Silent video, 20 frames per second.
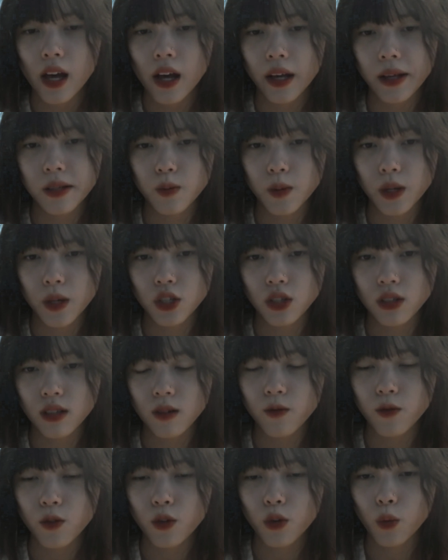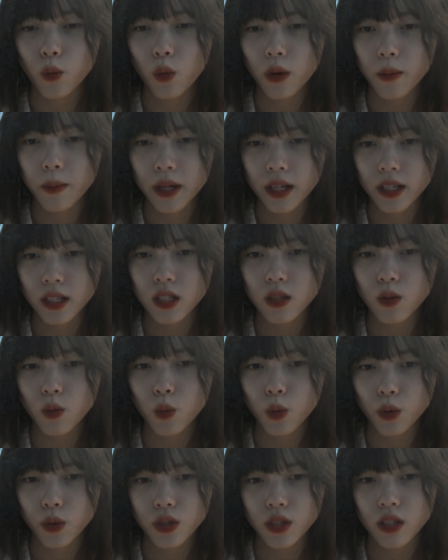especially for women
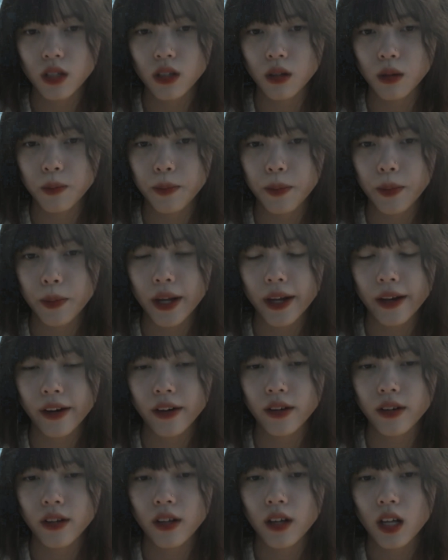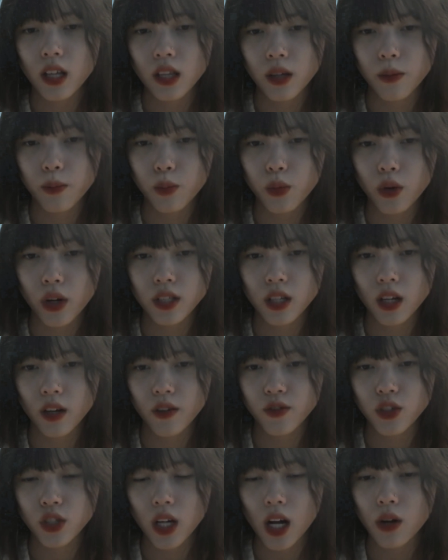who still bear the brunt
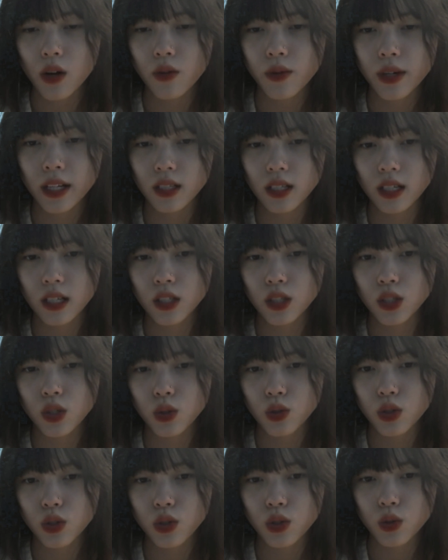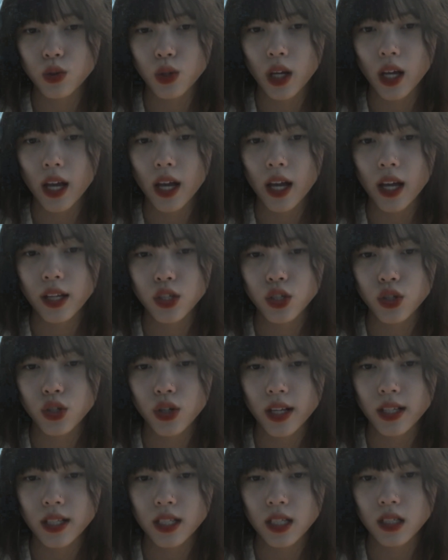of child raising due to
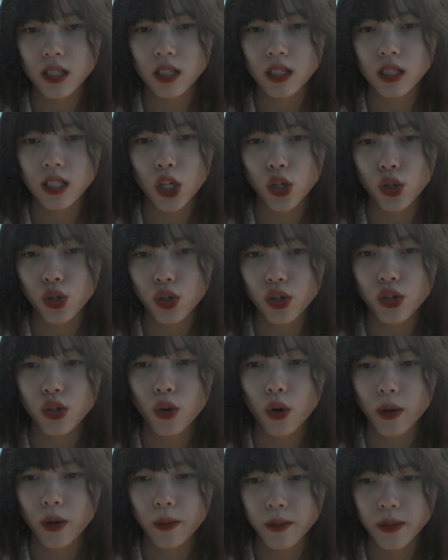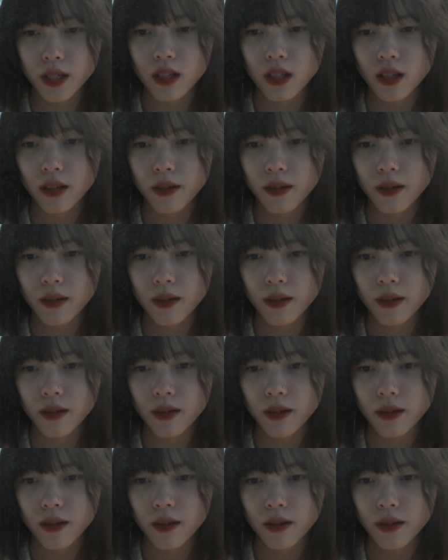entrenched gender norms.